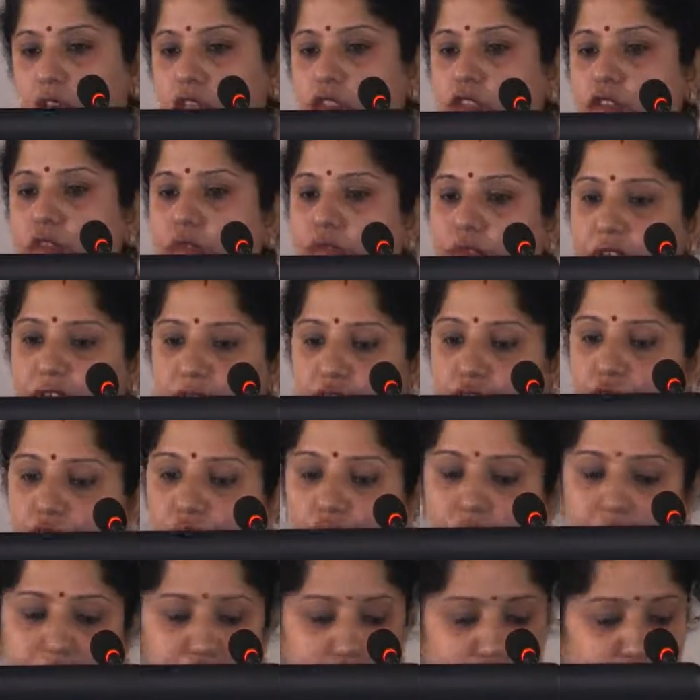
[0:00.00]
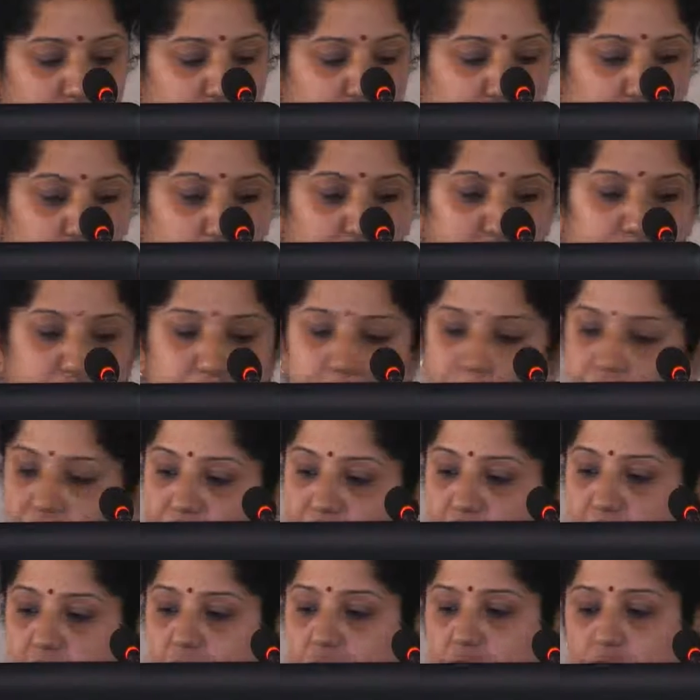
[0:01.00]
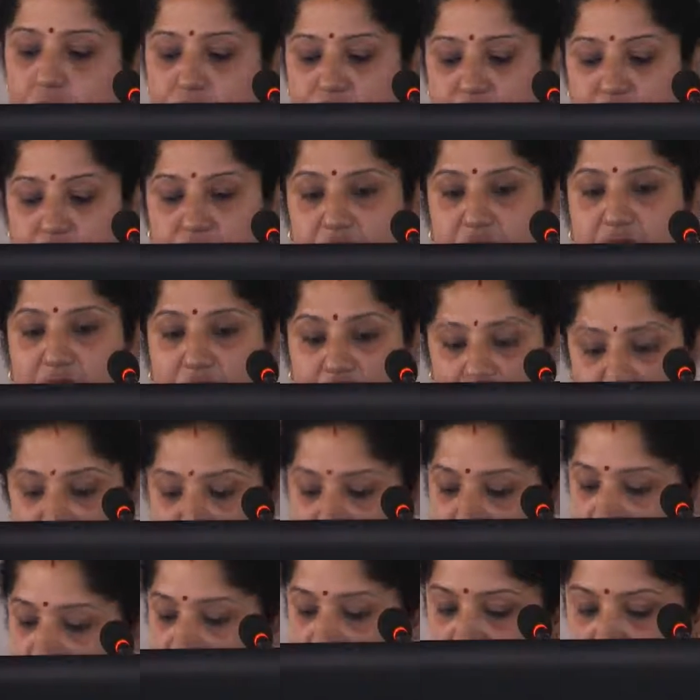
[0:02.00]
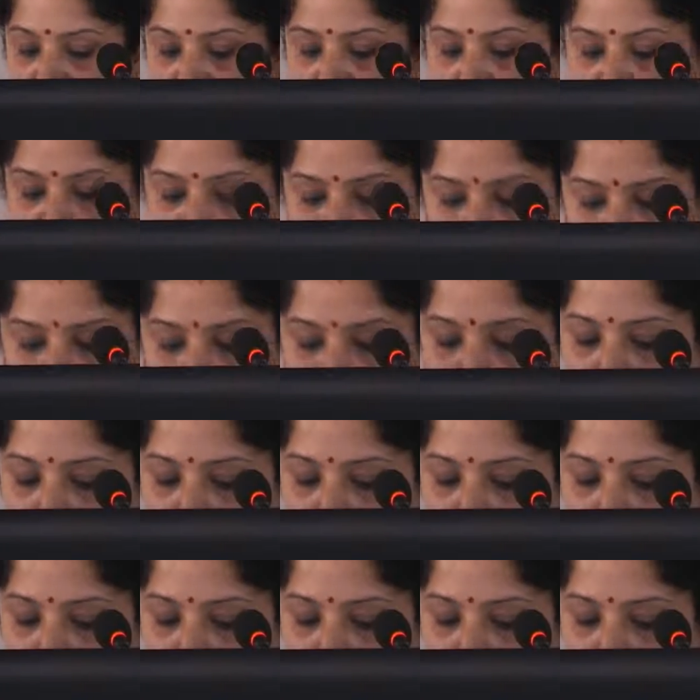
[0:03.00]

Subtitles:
So we know it's already been covered that cancer is a disease of a